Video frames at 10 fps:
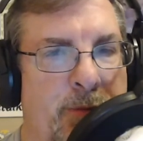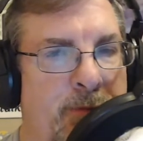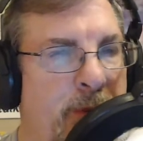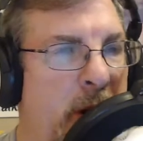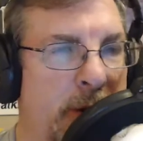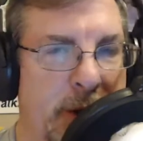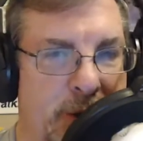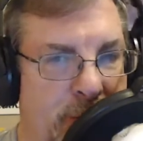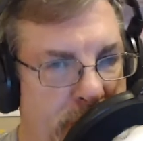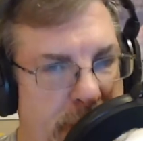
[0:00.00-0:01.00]

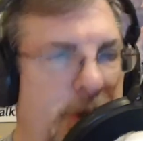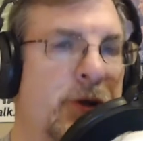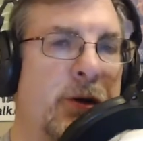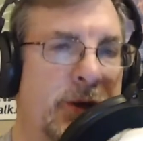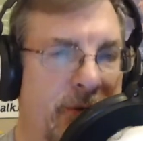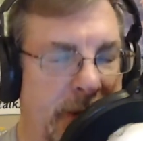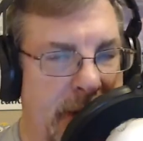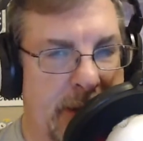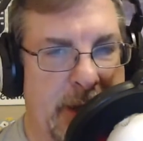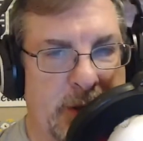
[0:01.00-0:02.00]
politics or religion or stuff like
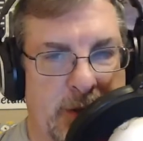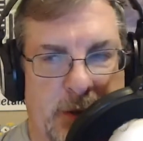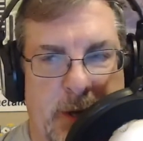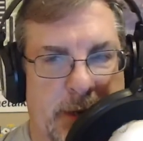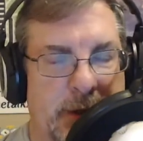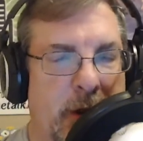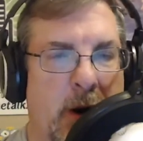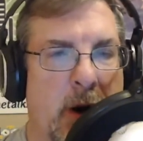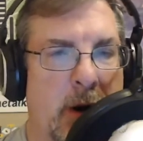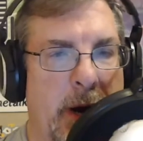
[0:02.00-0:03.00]
that. That's not
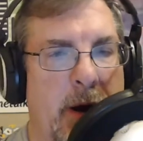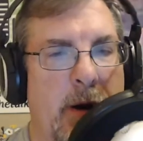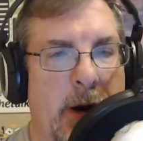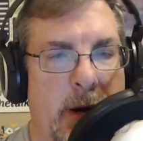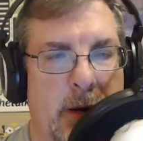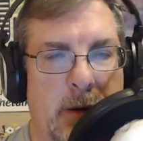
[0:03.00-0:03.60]
our area.